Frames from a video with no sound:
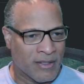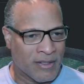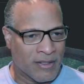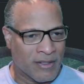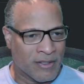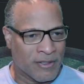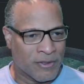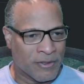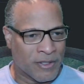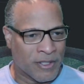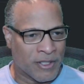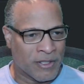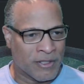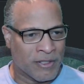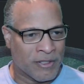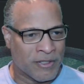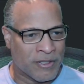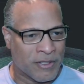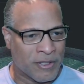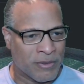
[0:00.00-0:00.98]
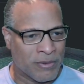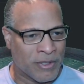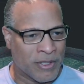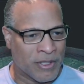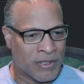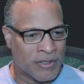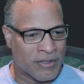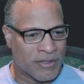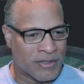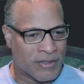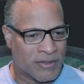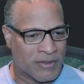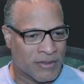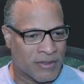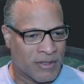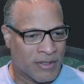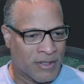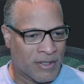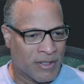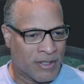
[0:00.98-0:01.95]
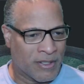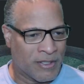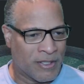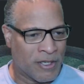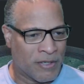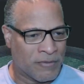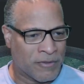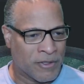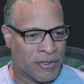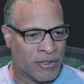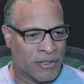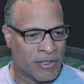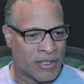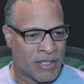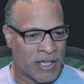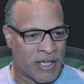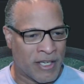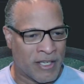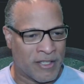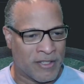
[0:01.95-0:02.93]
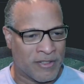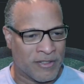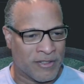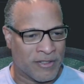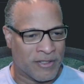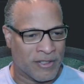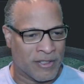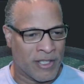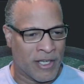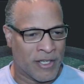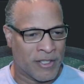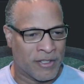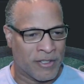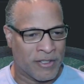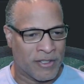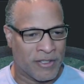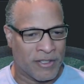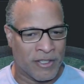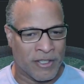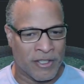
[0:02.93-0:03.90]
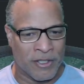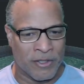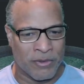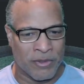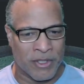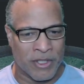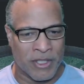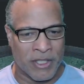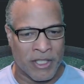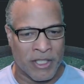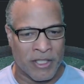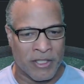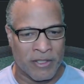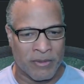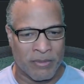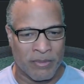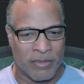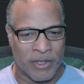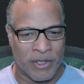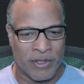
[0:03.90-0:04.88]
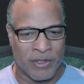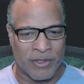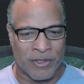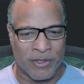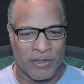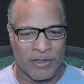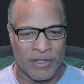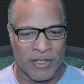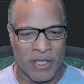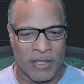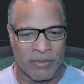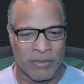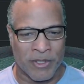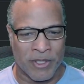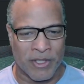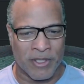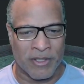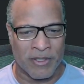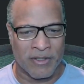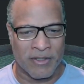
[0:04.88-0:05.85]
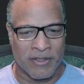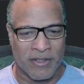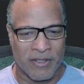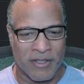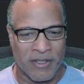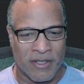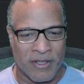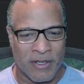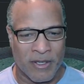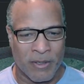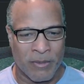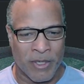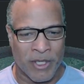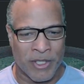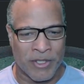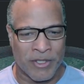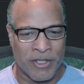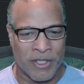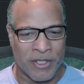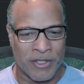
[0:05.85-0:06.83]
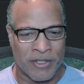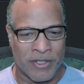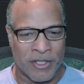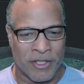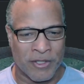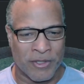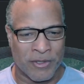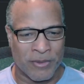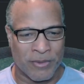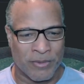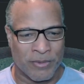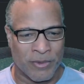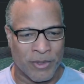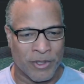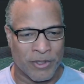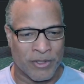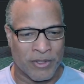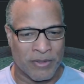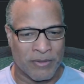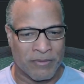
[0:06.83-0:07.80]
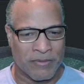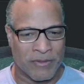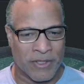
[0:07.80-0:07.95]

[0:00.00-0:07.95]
Okay, let's see what else. Yeah, if you look, I had Solana 108, but also same thing, about 6 cents worth of.